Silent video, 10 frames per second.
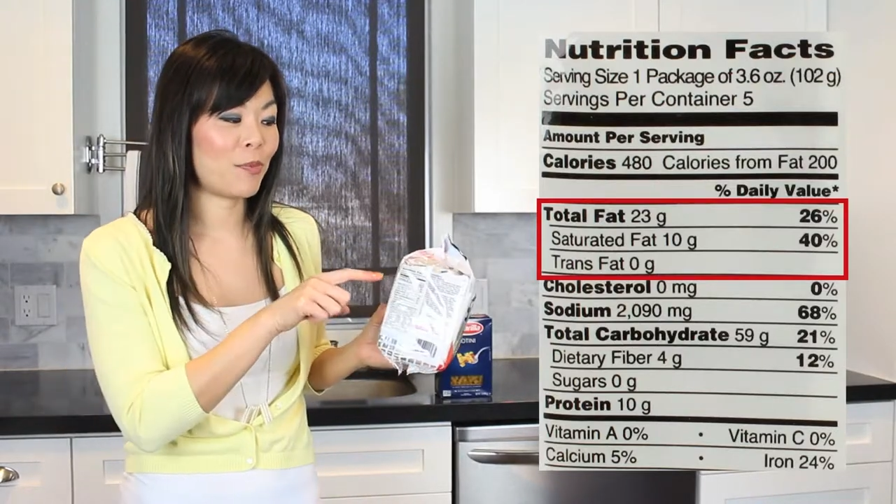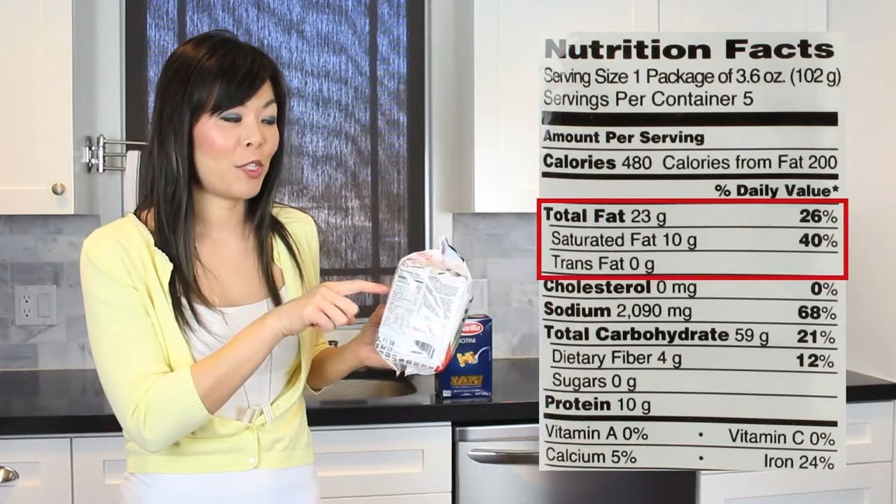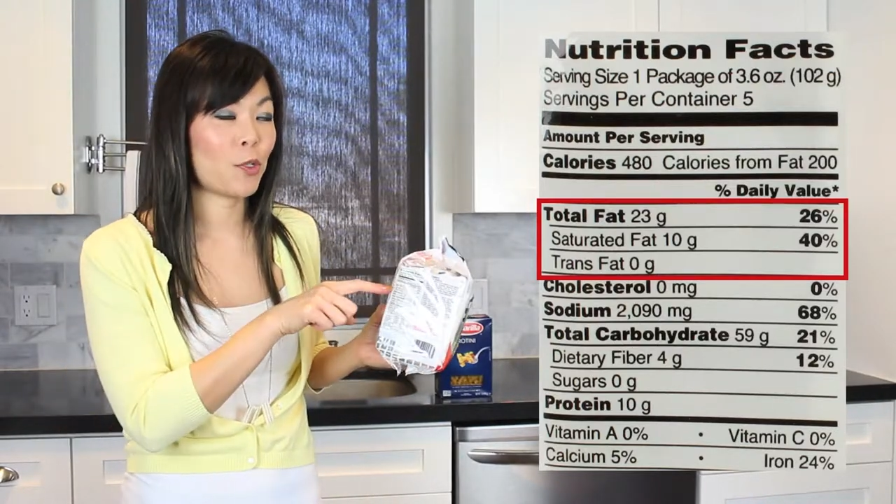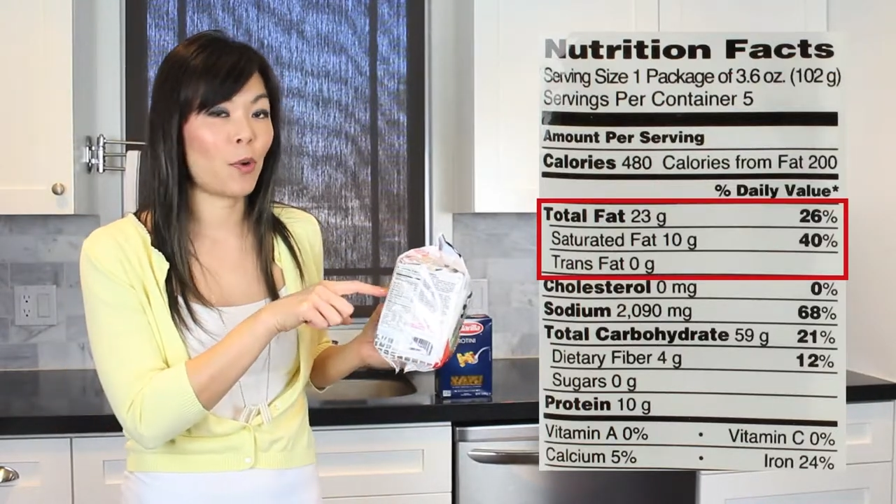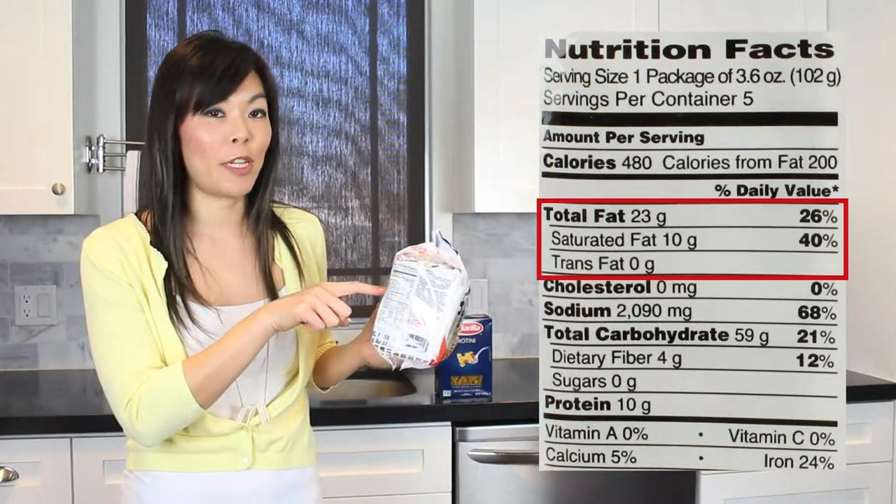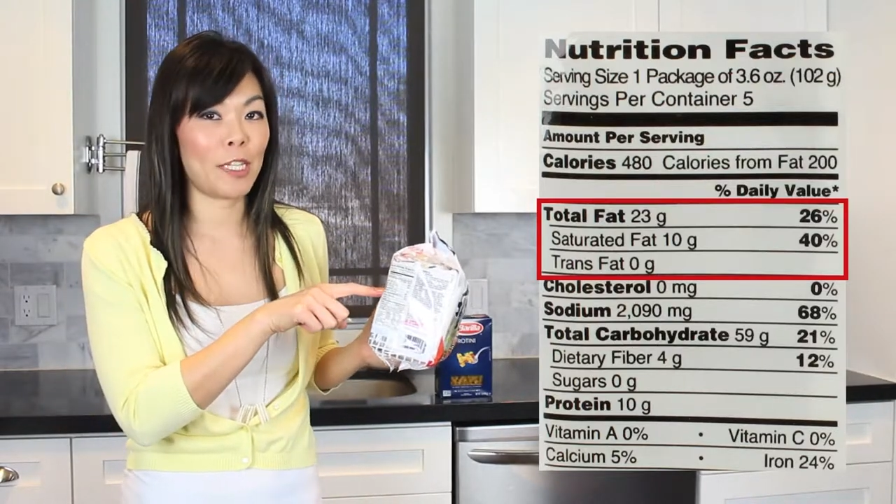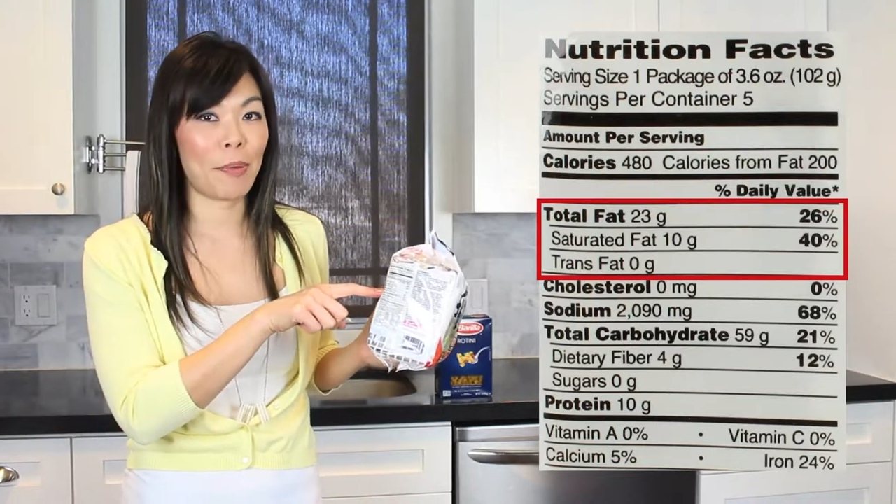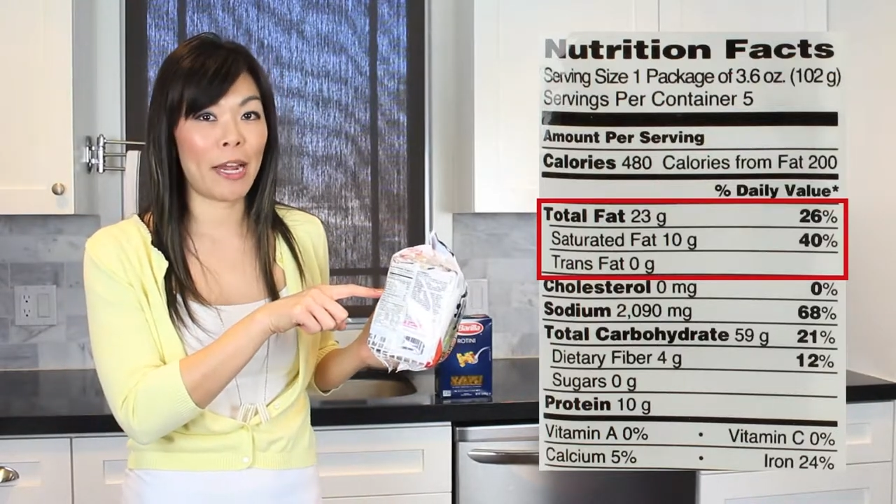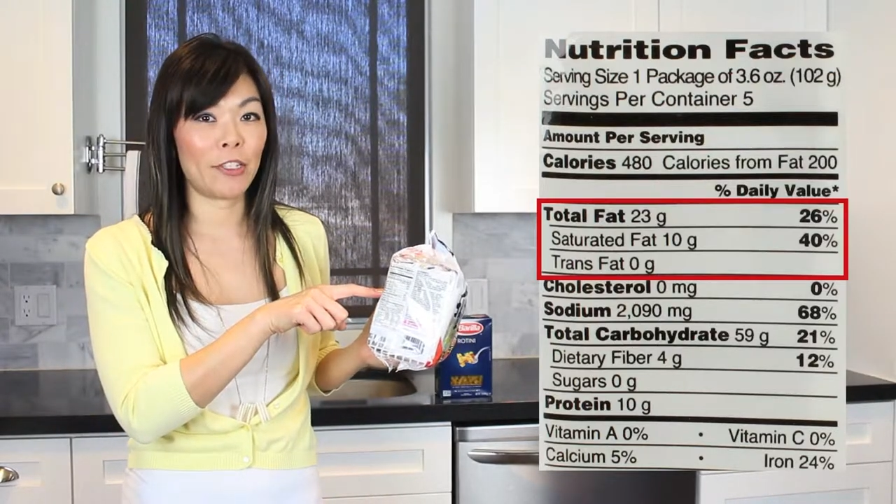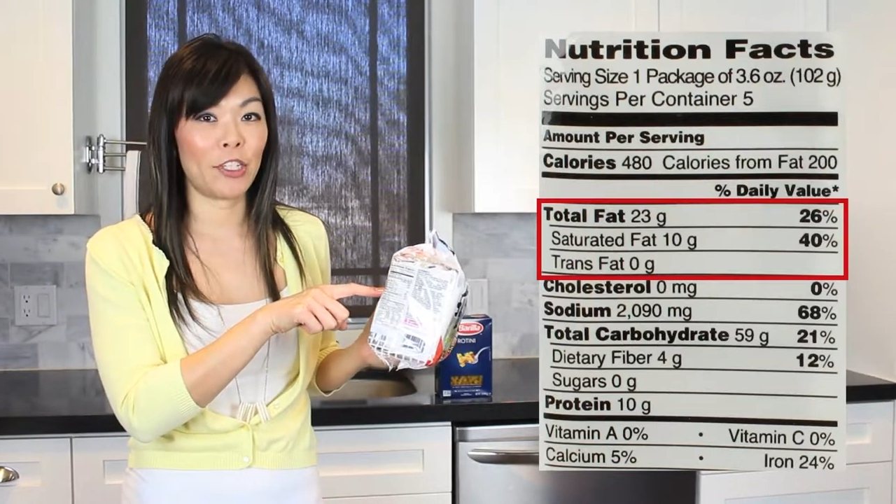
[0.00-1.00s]
from just one of these
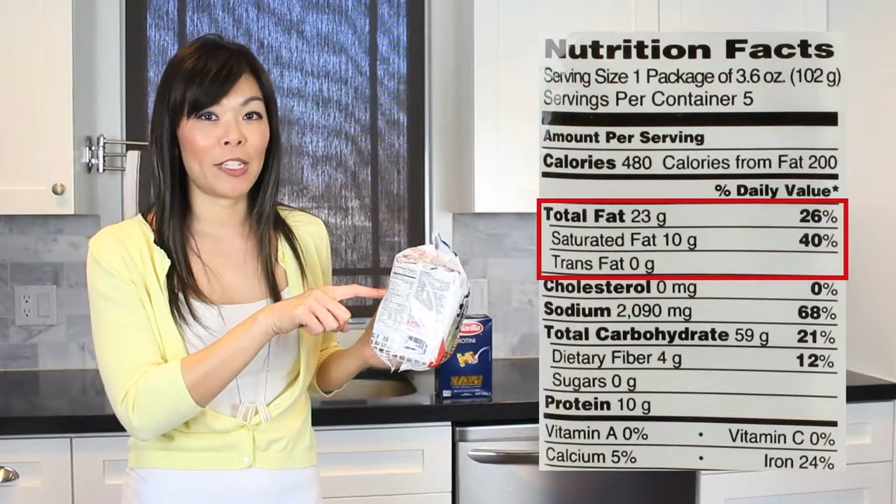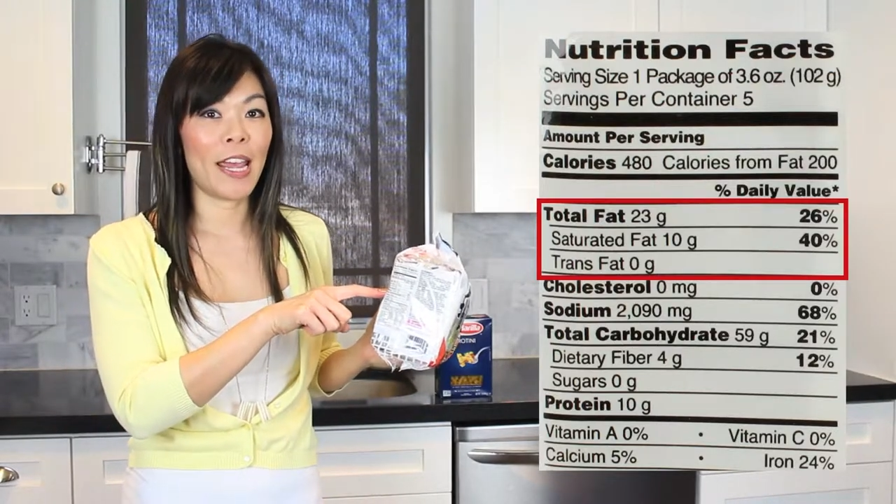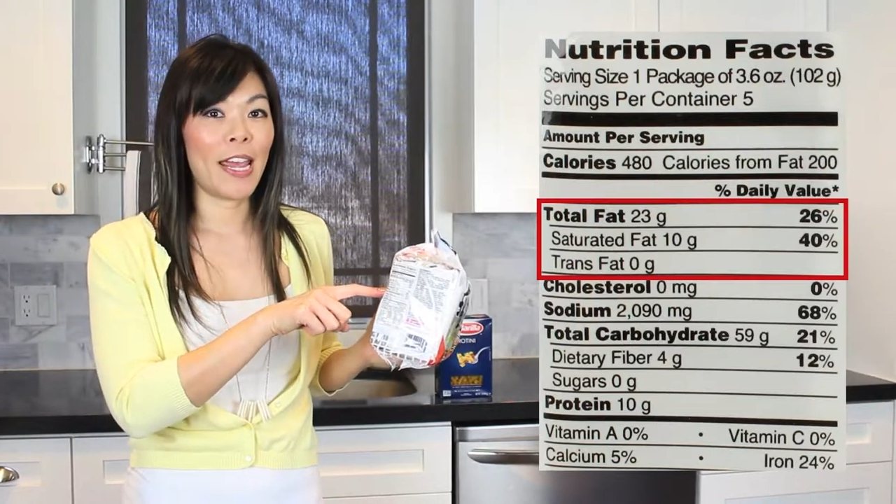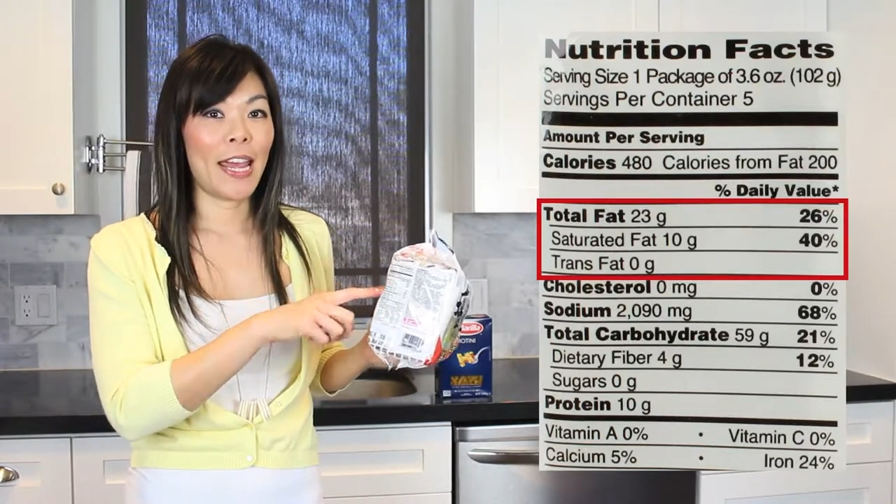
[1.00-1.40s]
packages.